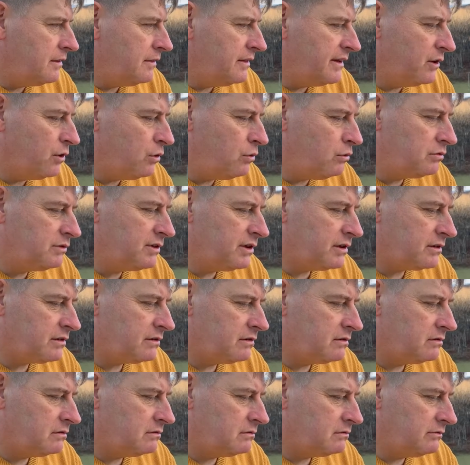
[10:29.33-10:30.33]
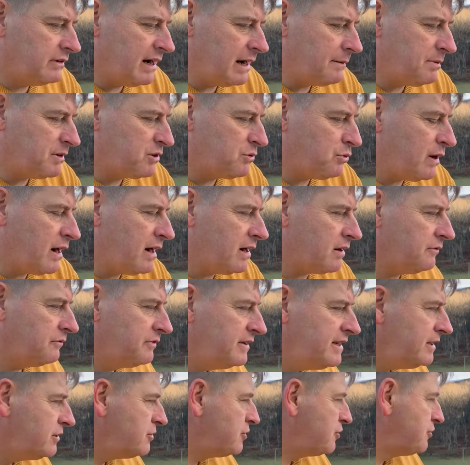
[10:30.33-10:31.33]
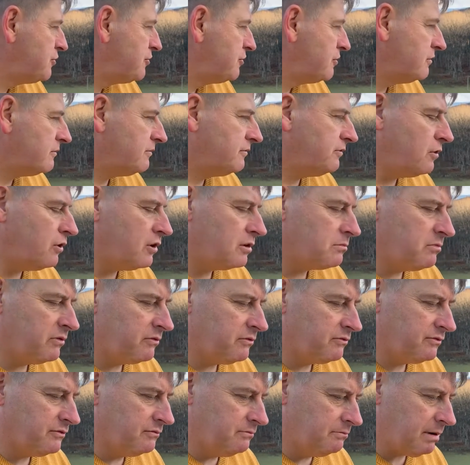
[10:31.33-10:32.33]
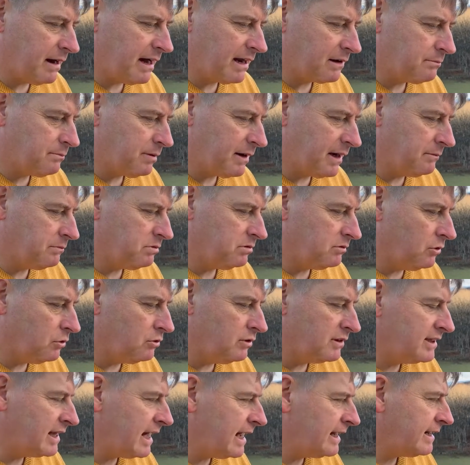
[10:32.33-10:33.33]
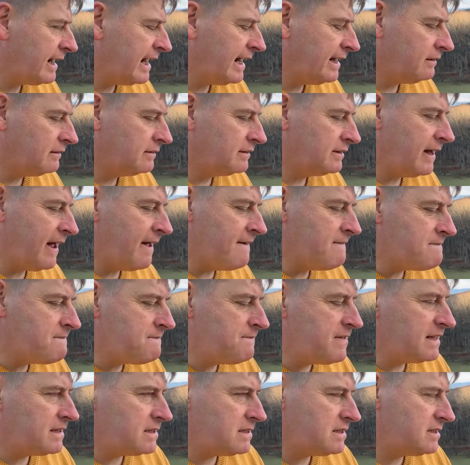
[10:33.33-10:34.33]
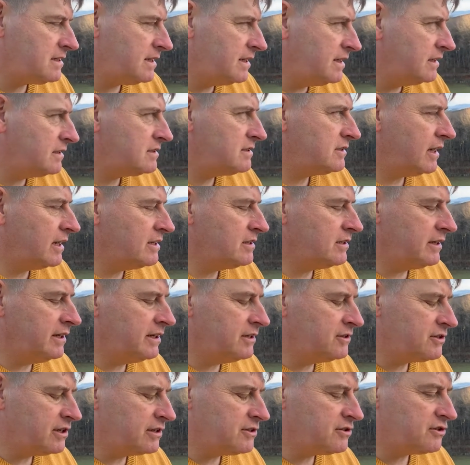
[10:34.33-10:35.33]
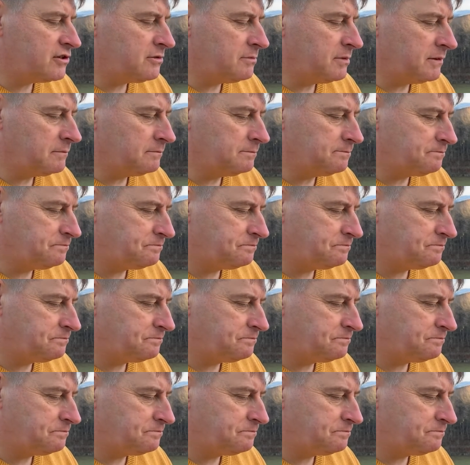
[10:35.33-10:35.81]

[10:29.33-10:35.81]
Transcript: The older repertoire of each form of bagpipe, Lowland and Highland, it fits each instrument.